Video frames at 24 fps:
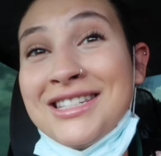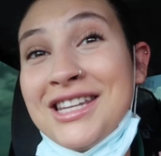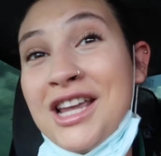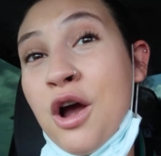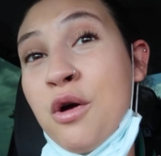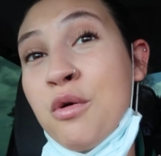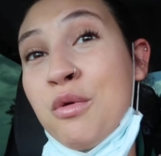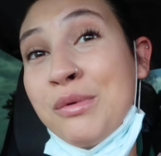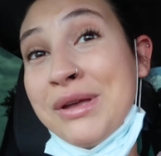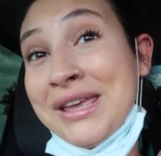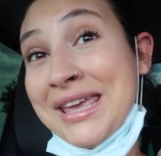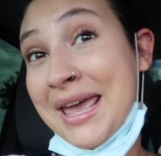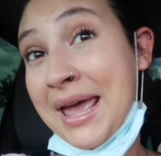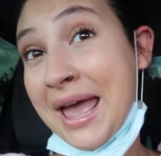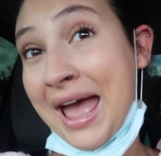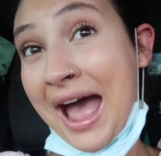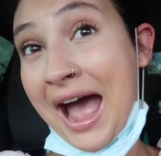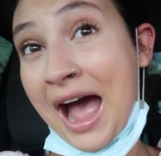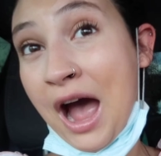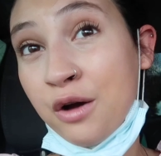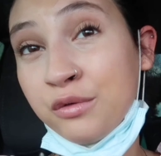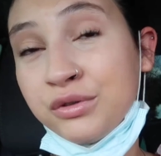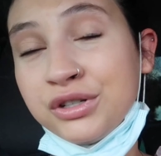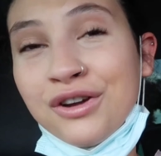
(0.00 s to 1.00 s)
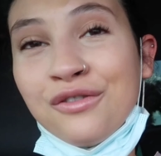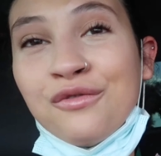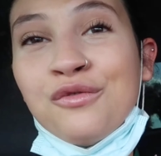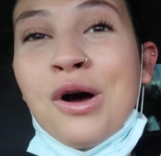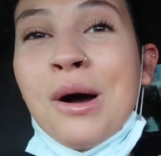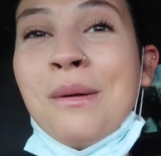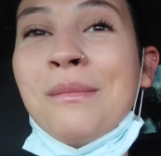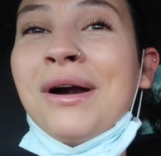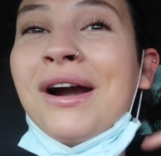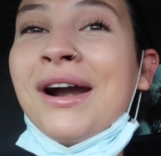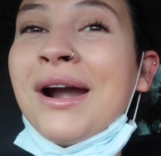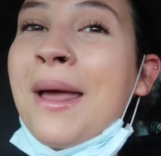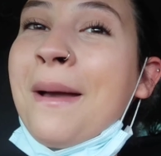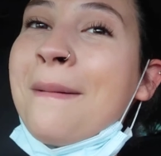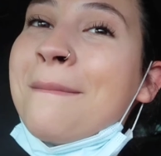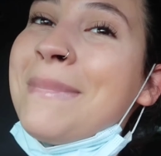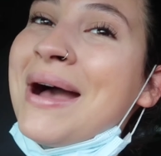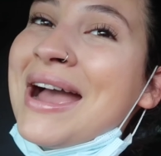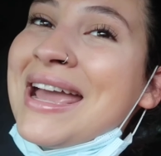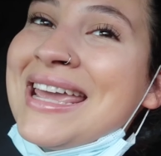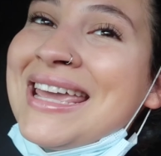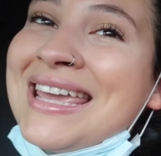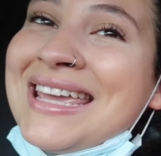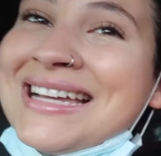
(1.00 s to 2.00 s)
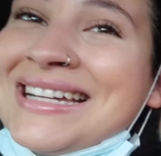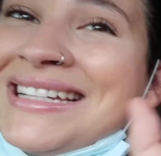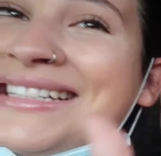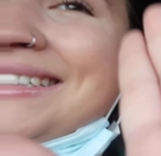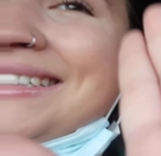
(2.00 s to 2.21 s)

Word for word: see y'all when we get out of Walmart. Bye.